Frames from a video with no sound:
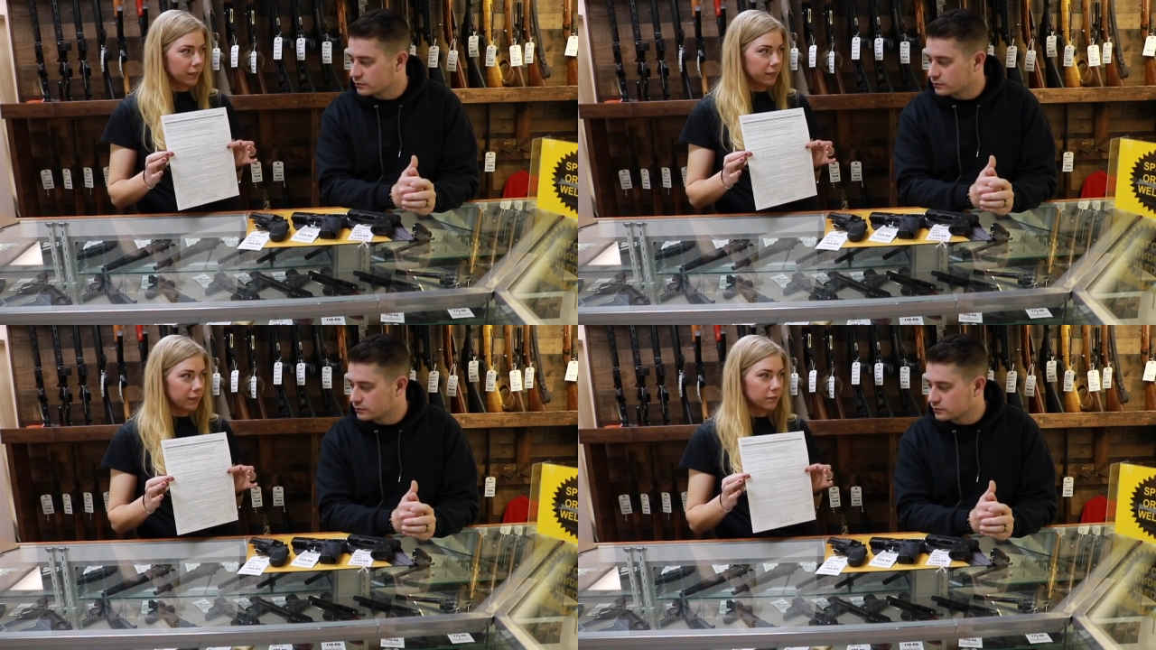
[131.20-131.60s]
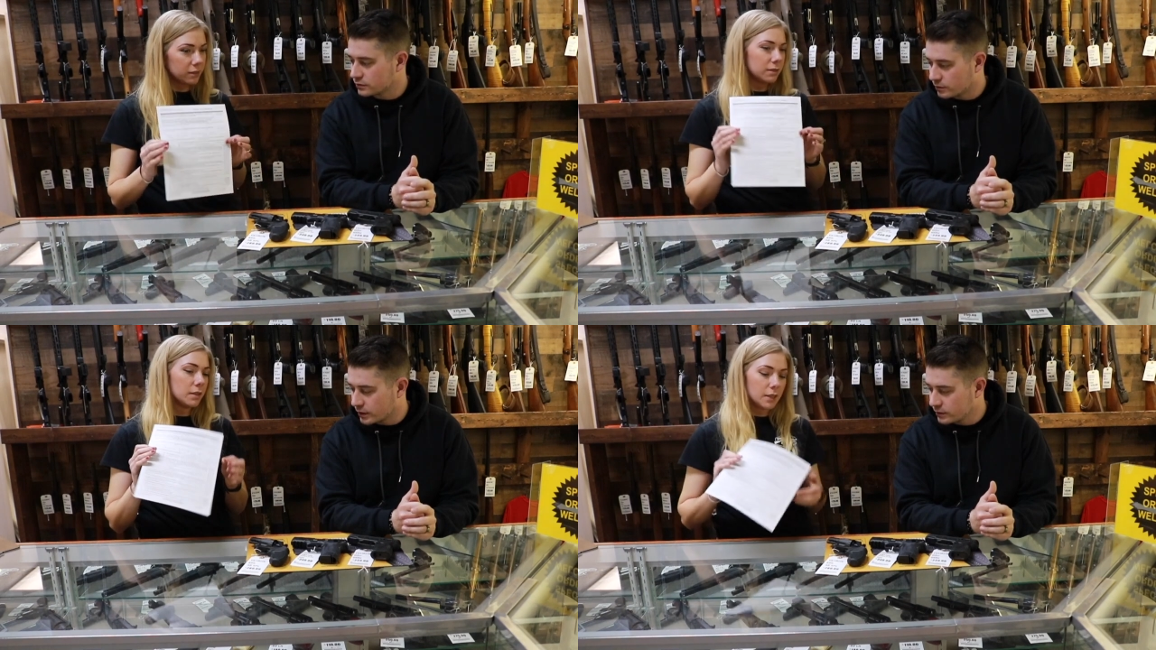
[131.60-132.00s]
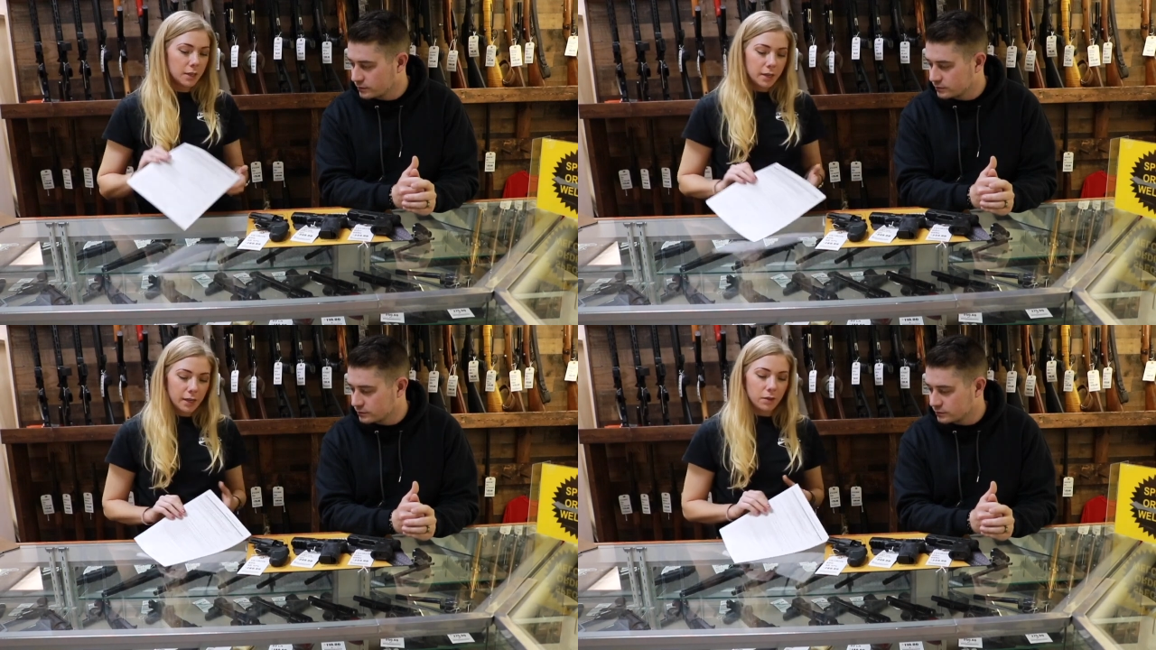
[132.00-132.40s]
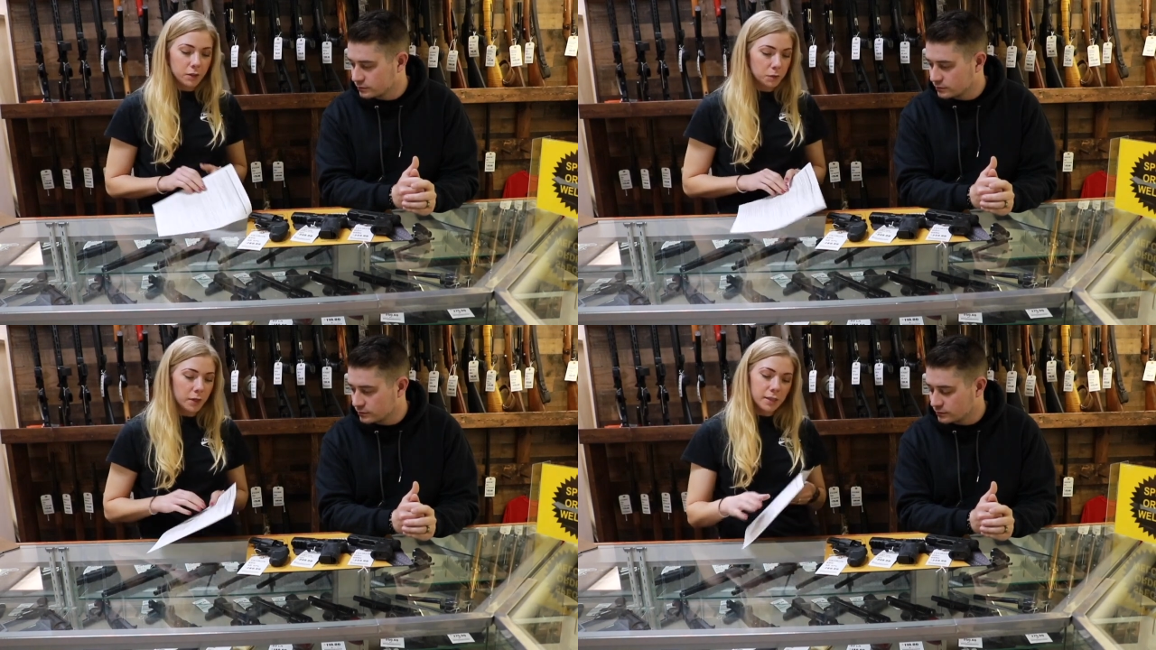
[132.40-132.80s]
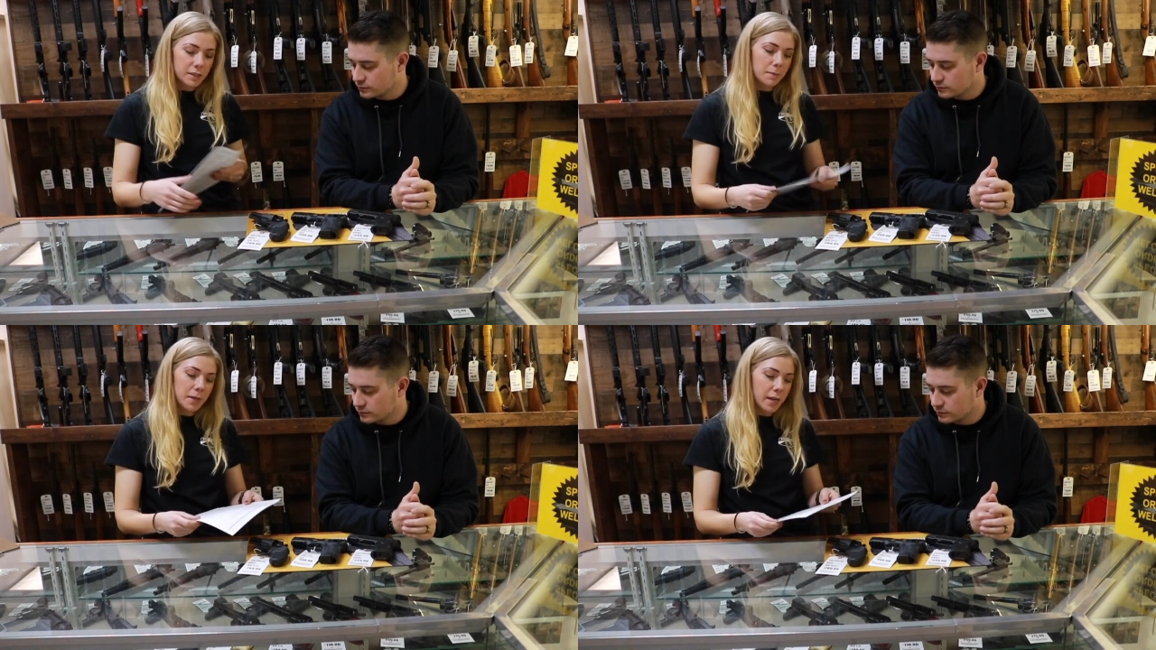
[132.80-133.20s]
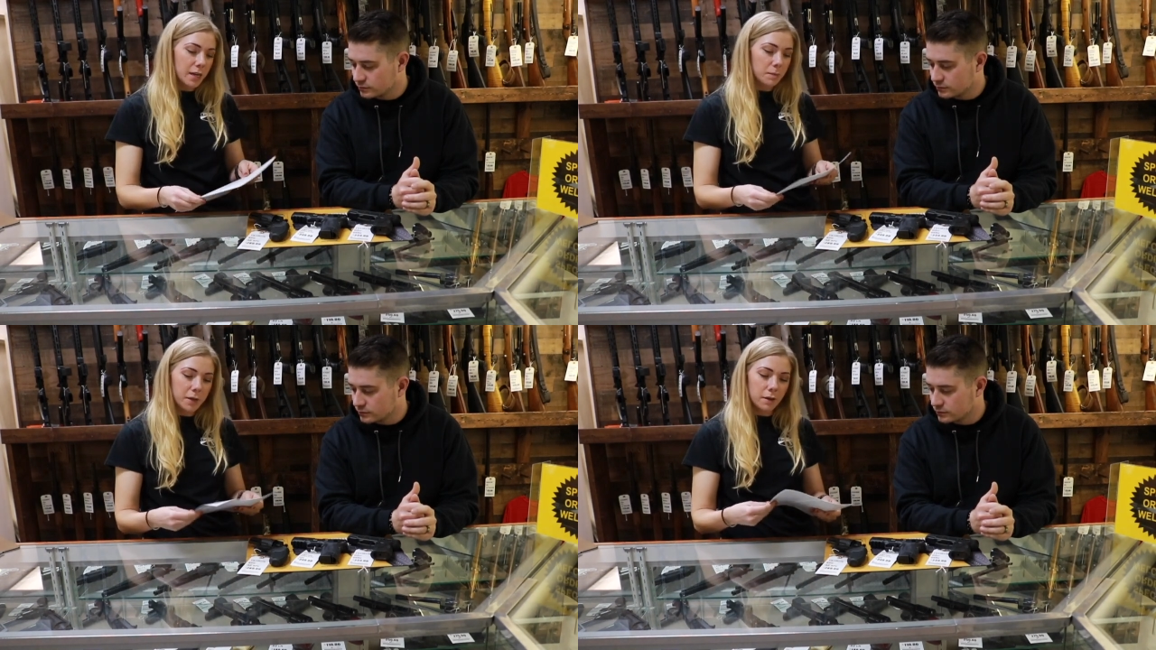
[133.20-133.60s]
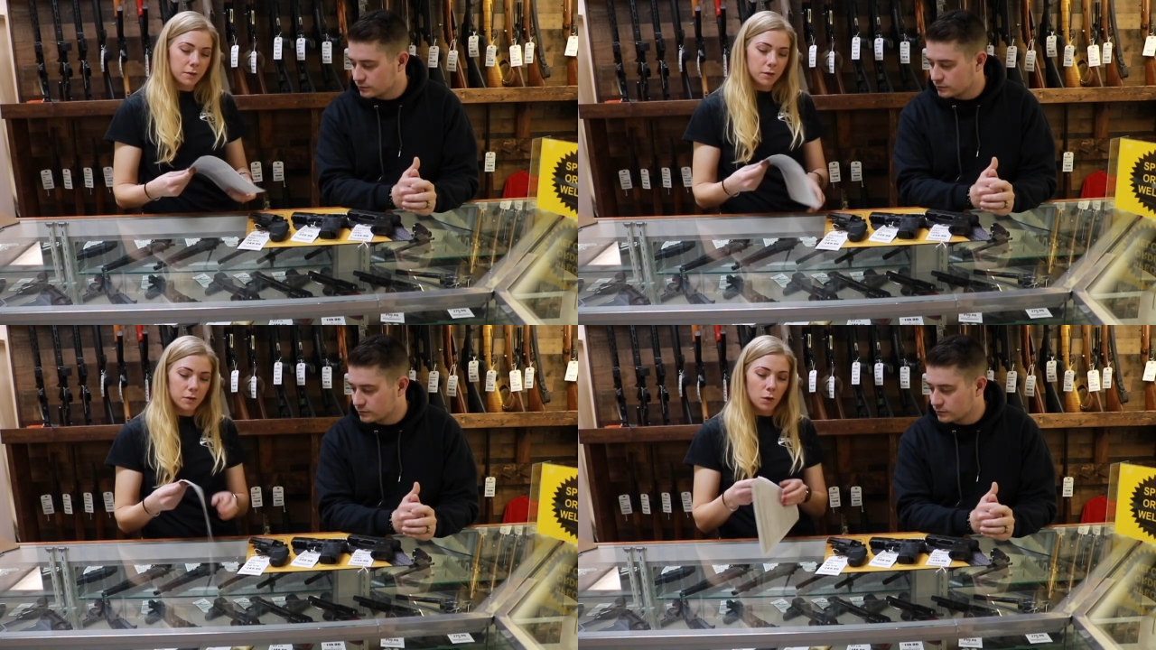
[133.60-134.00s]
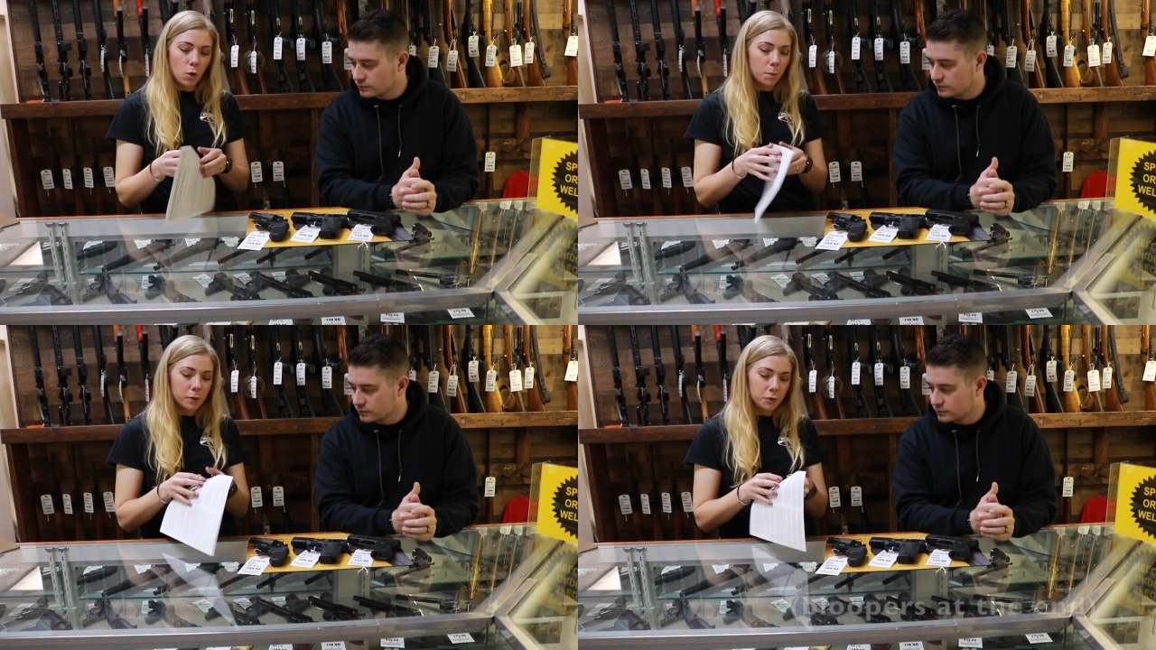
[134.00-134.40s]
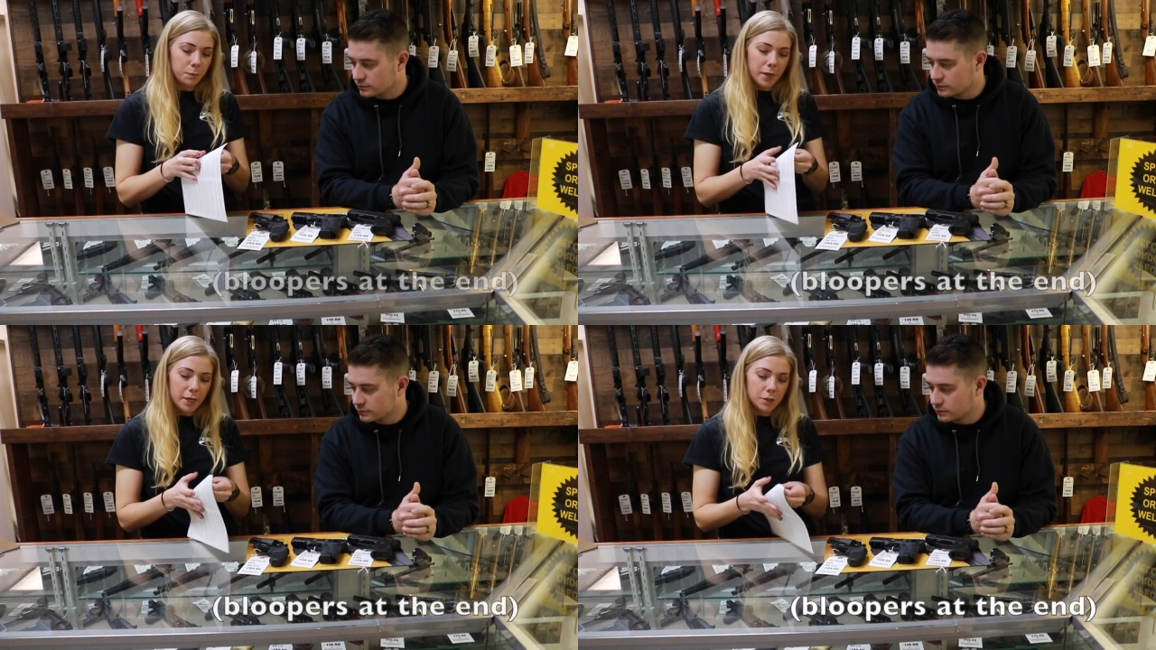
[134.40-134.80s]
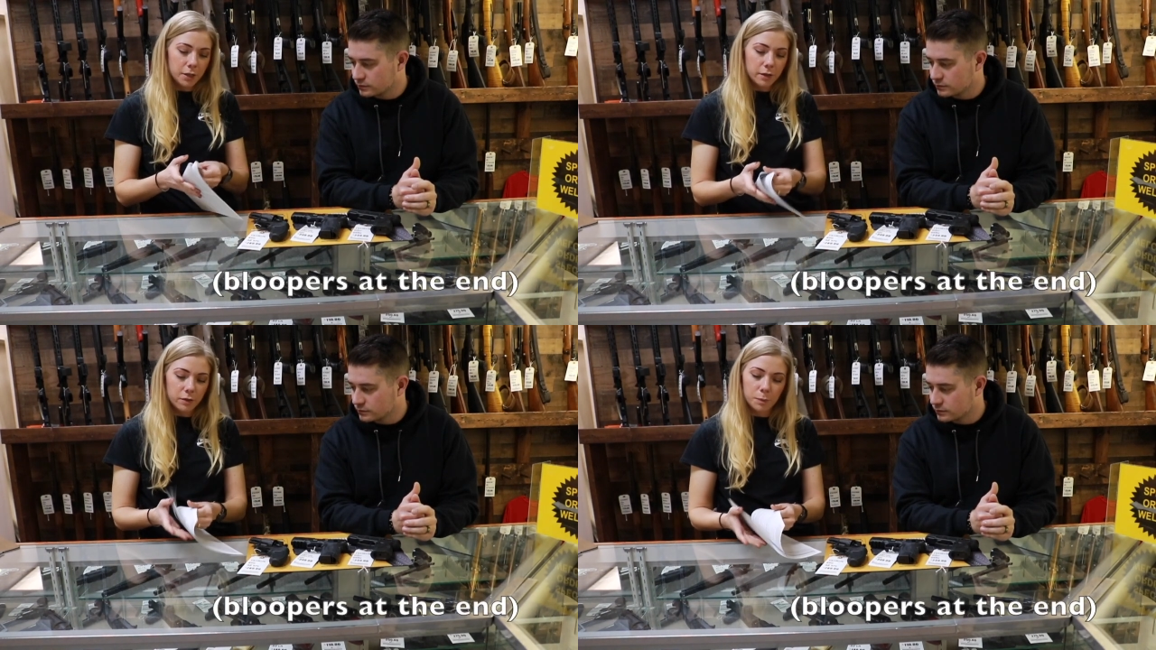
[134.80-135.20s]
Speaker 1: like this. It looks really intimidating because there's a whole bunch of pages,